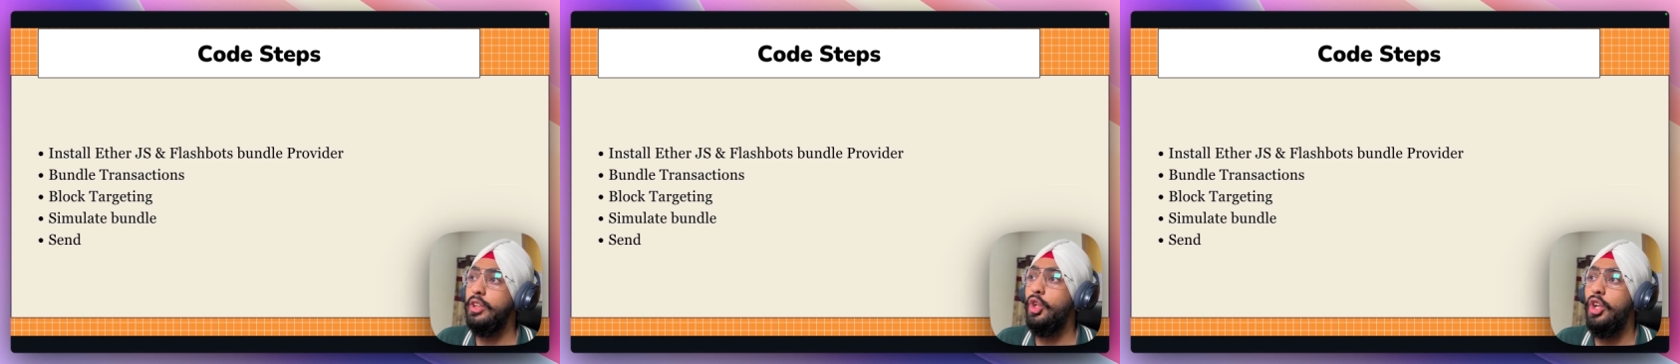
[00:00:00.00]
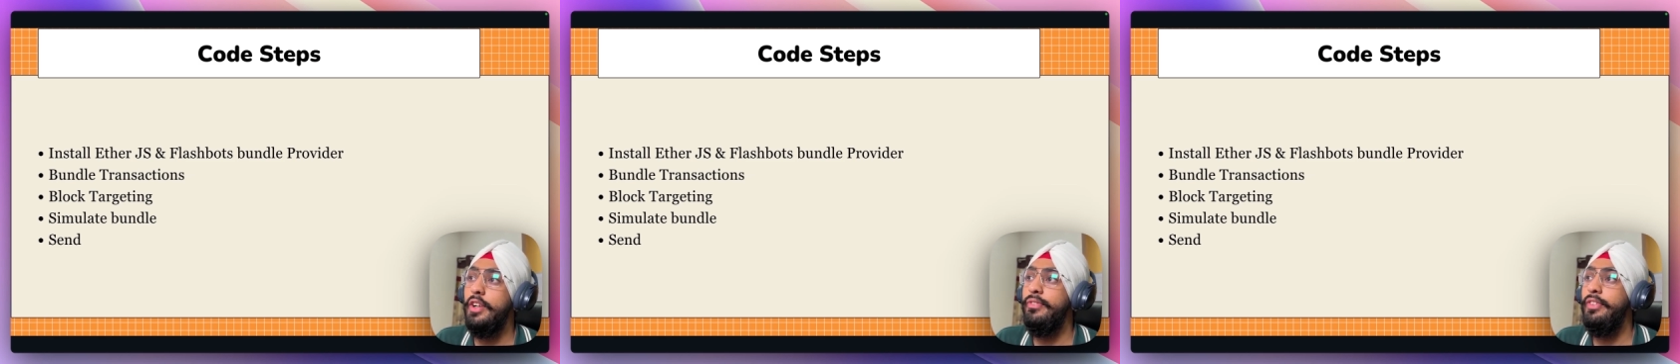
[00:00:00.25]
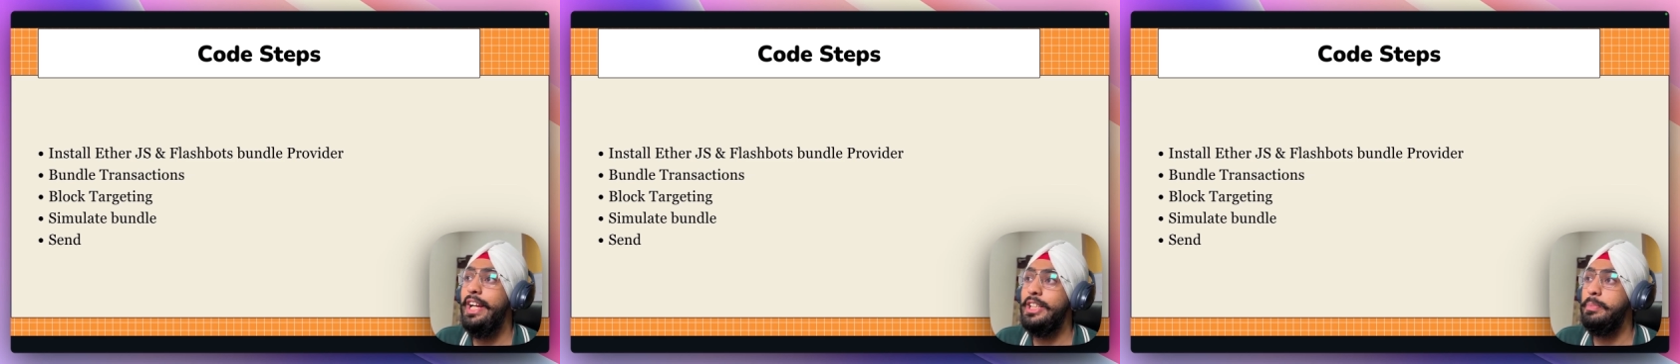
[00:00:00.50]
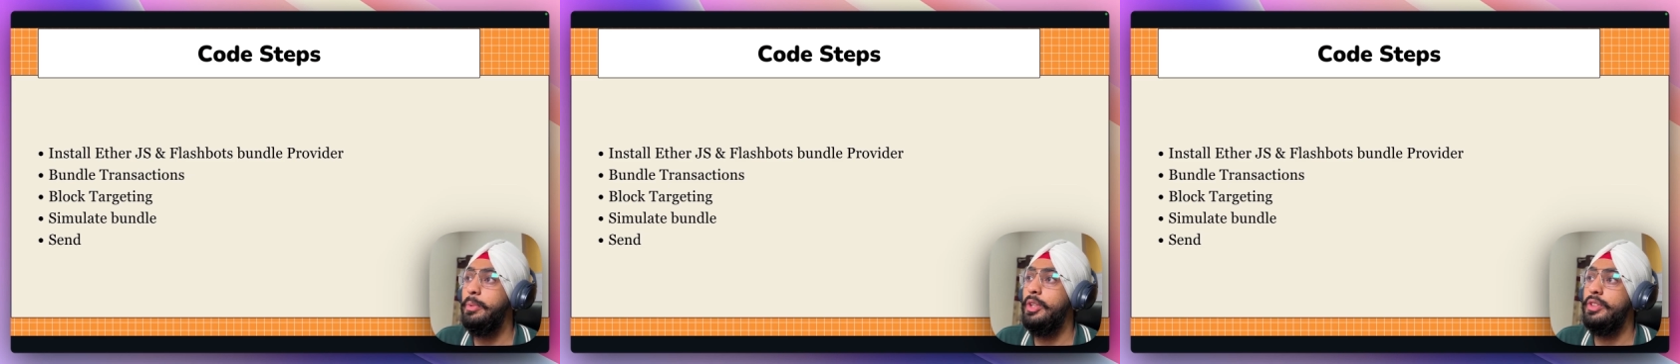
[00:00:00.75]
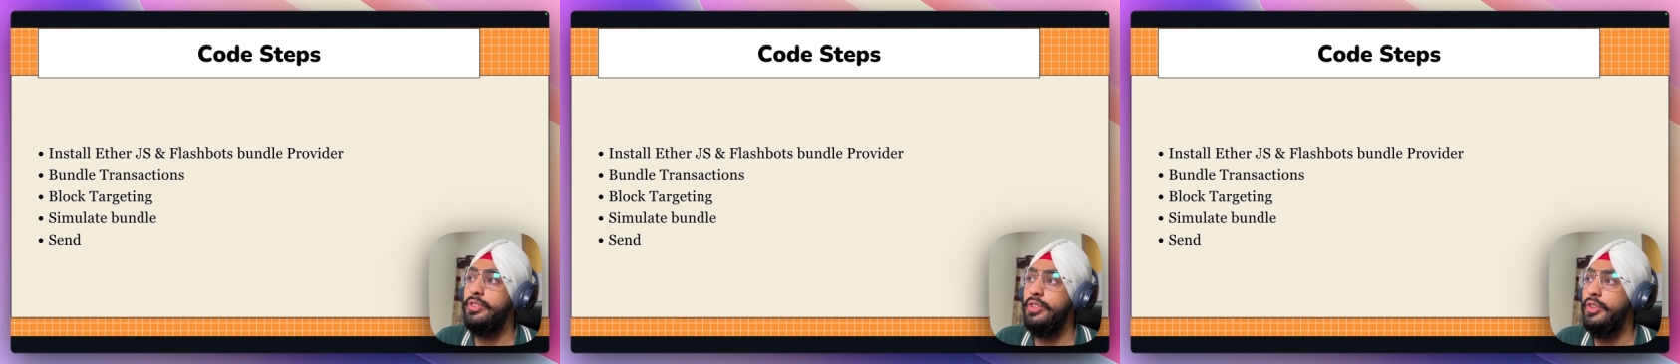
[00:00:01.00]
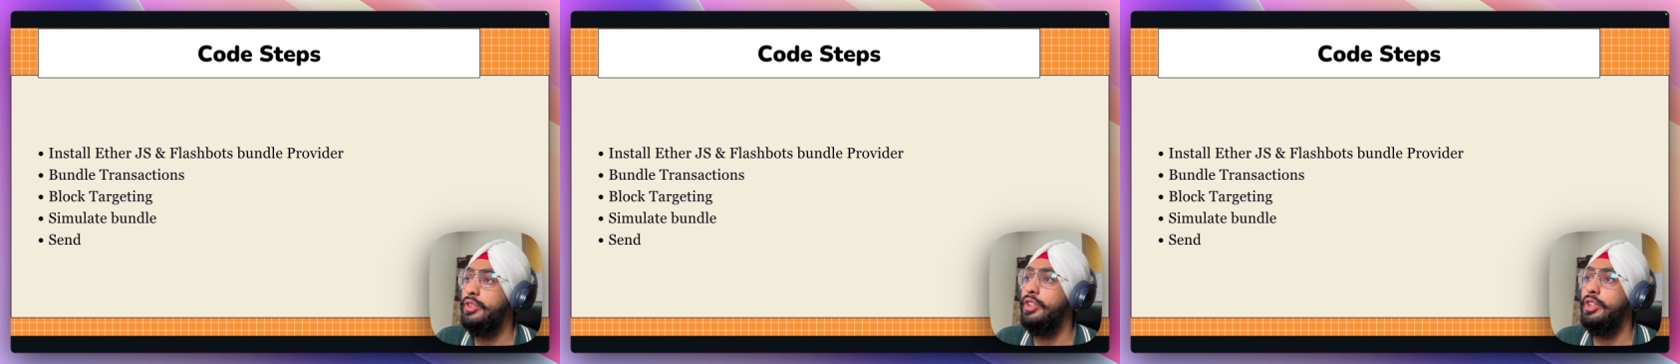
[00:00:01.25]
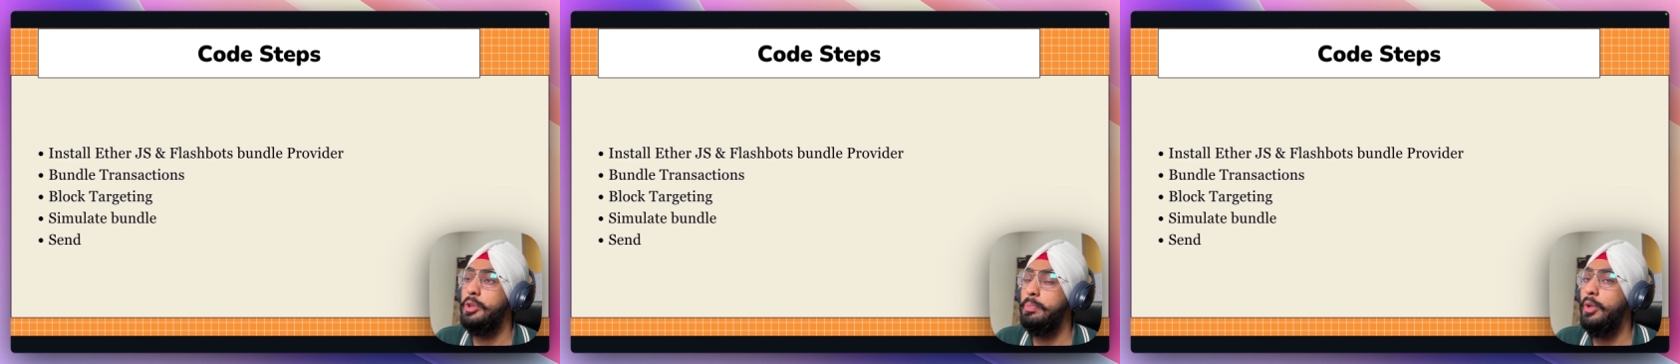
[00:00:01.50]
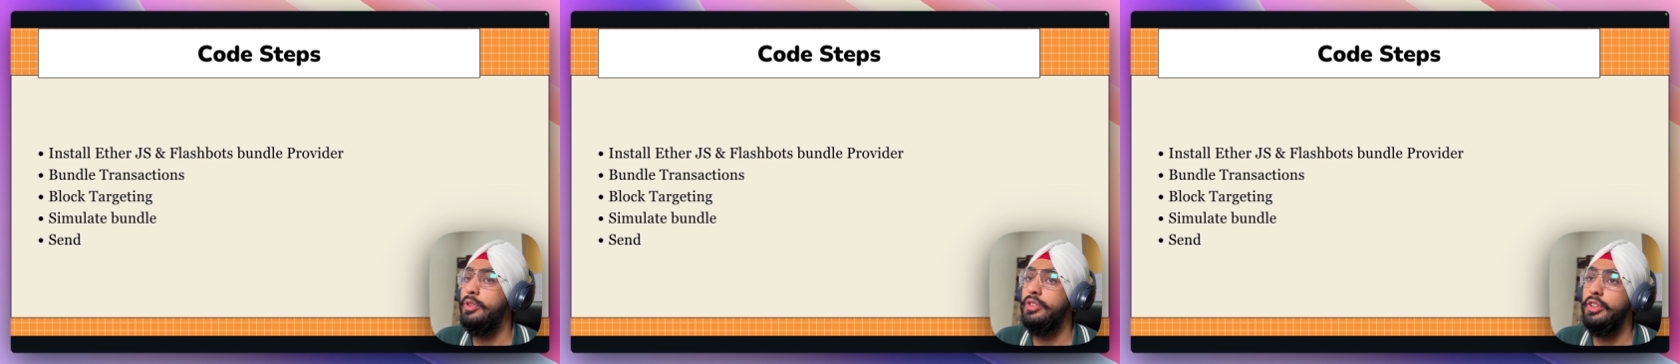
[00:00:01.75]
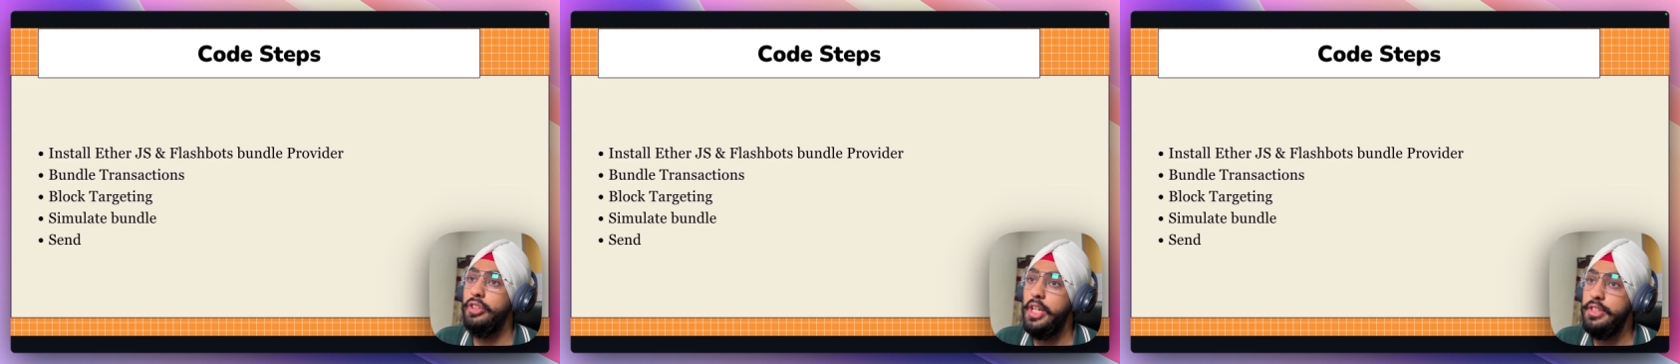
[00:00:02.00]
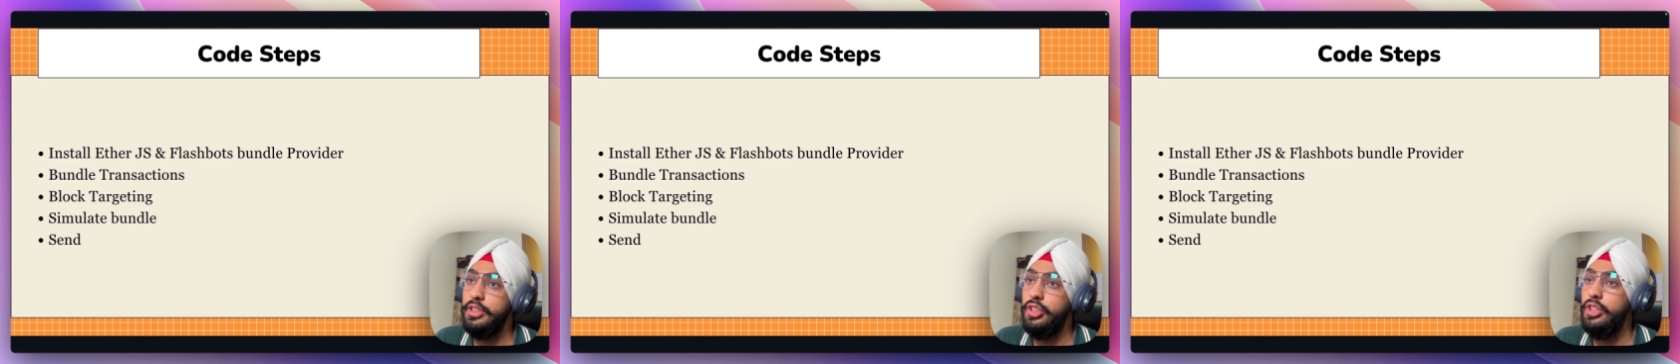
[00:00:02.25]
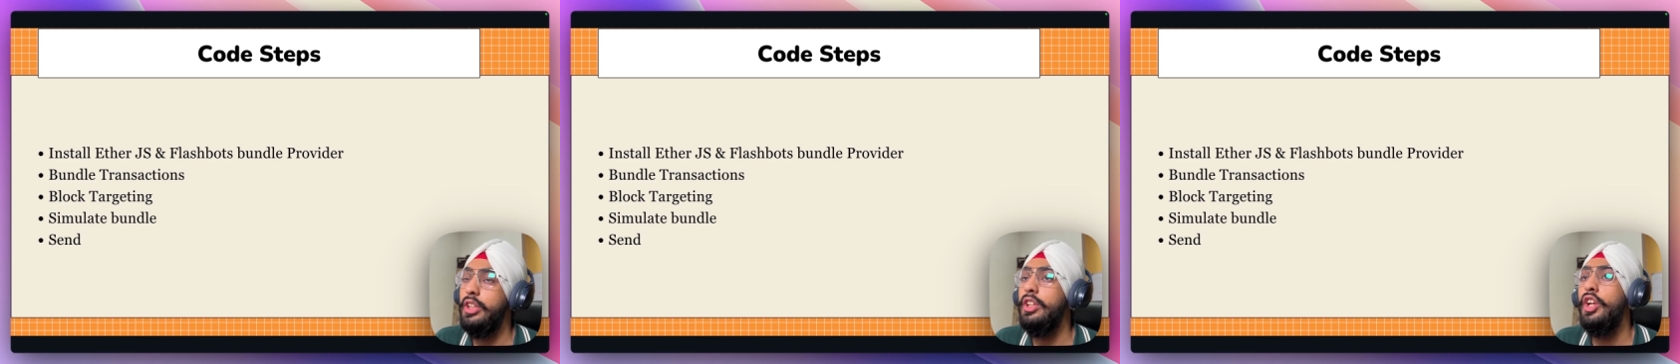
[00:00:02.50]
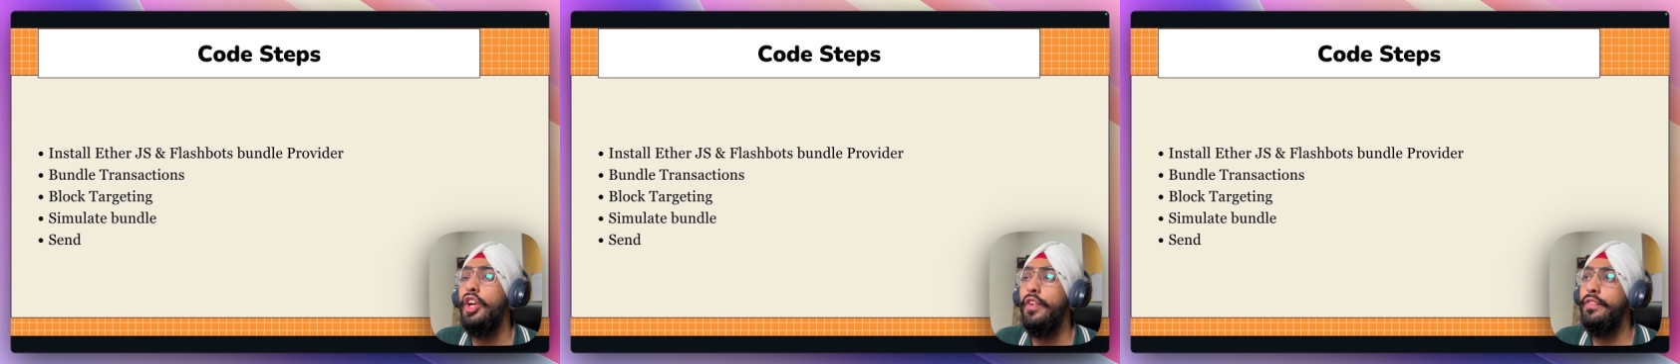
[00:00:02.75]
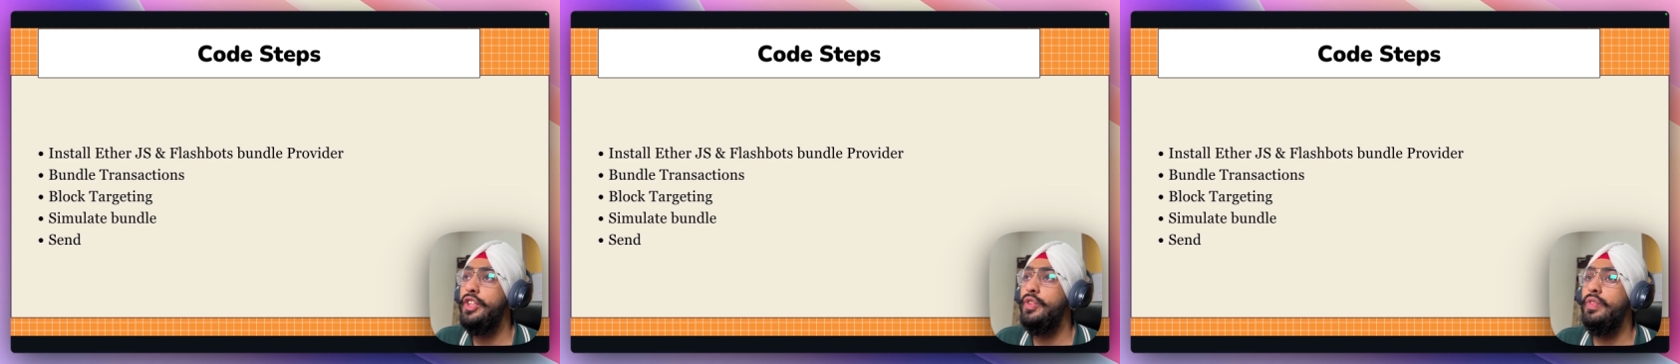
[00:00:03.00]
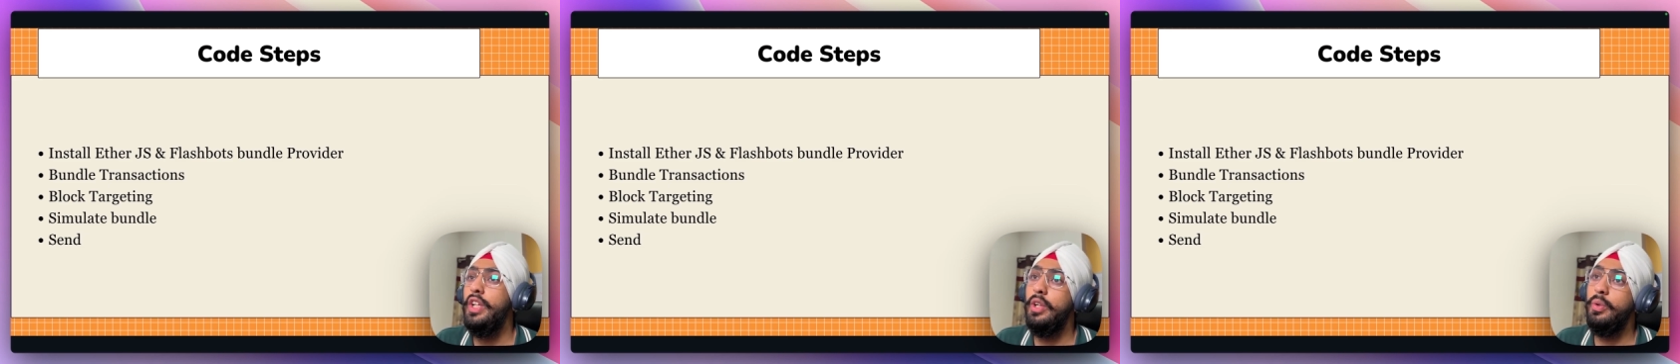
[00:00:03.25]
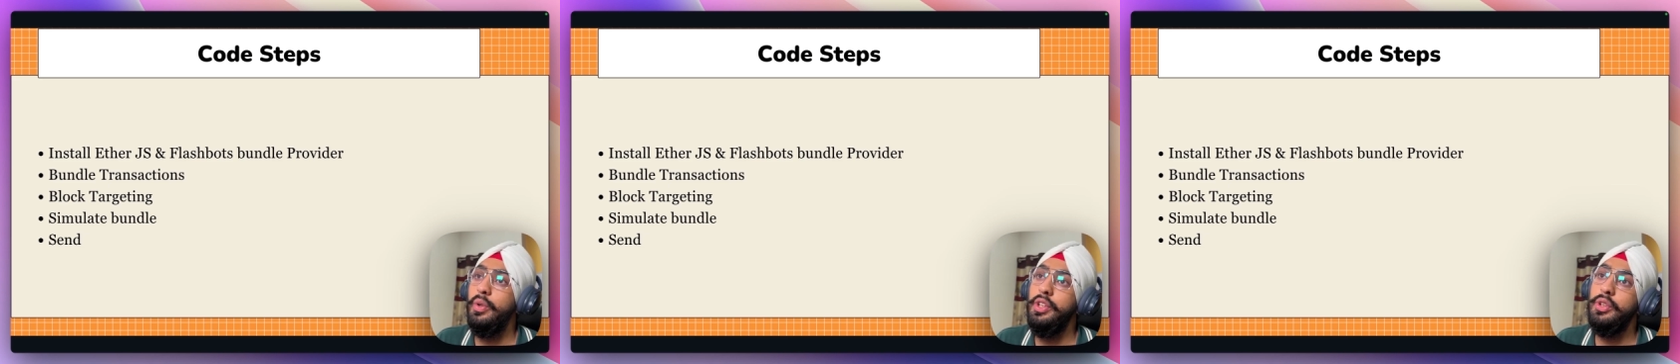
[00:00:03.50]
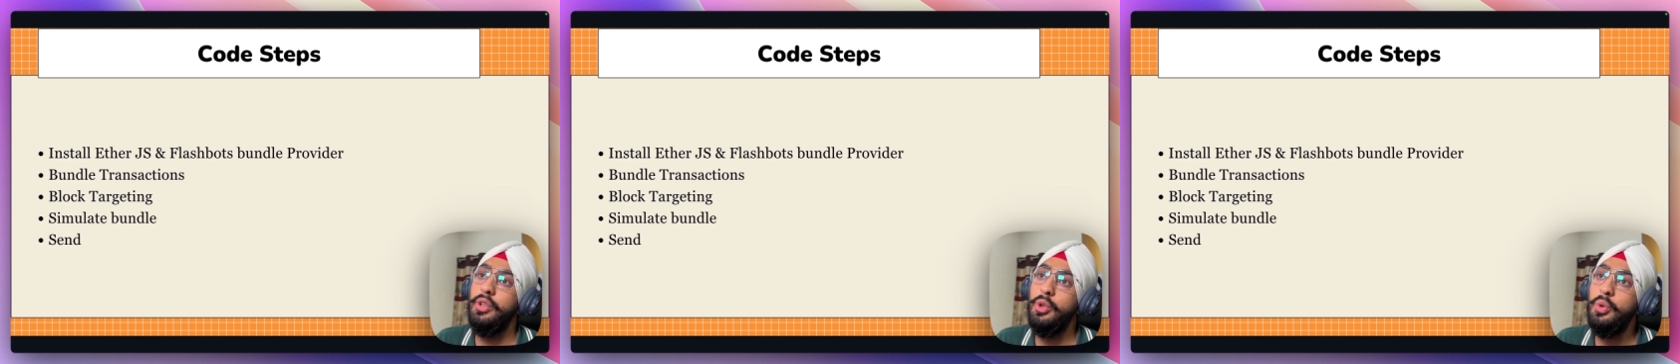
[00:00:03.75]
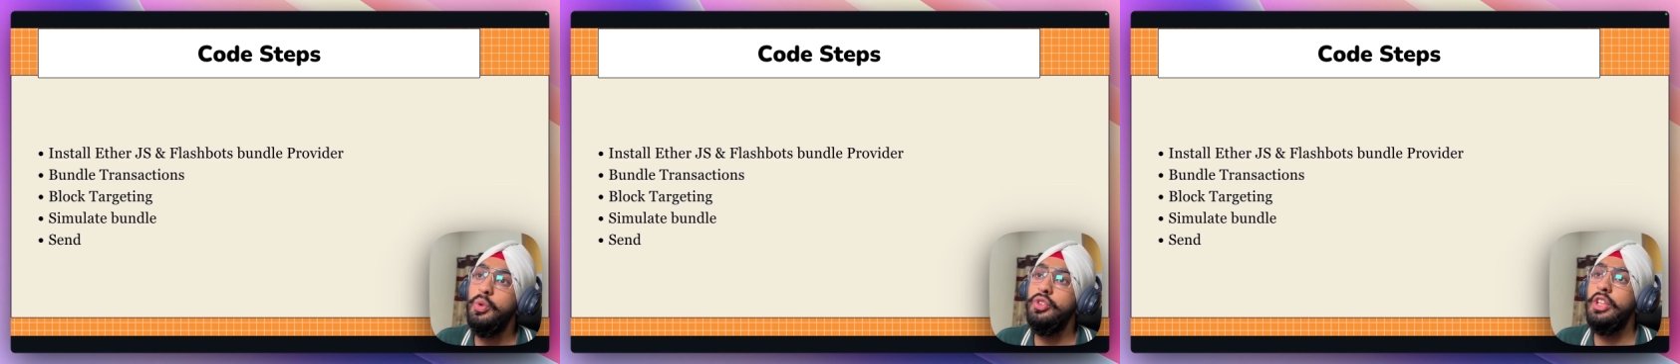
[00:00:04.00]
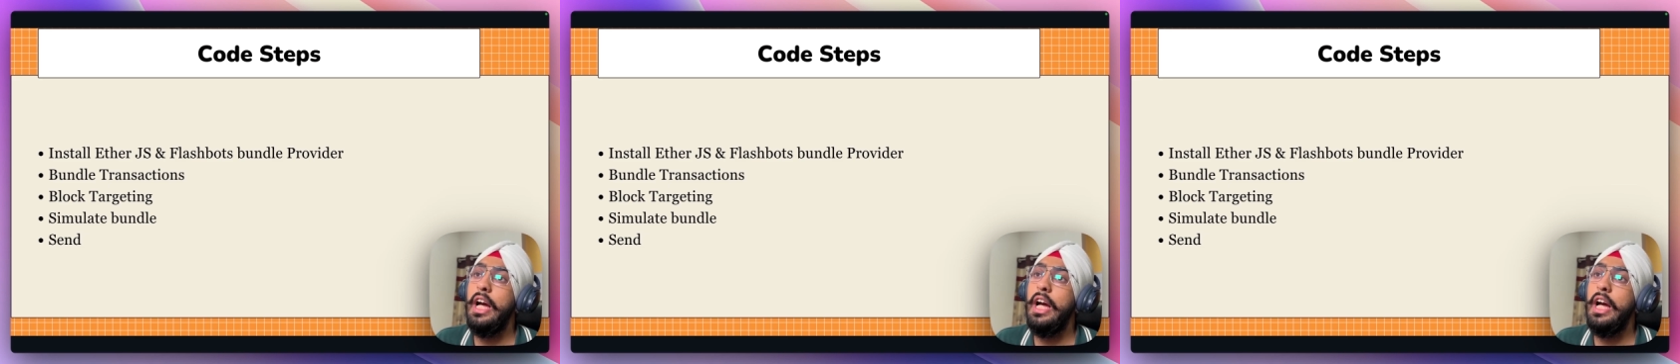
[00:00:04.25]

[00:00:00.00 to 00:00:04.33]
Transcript: called Flashbots Searcher Sponsor Transaction, which we are going to use.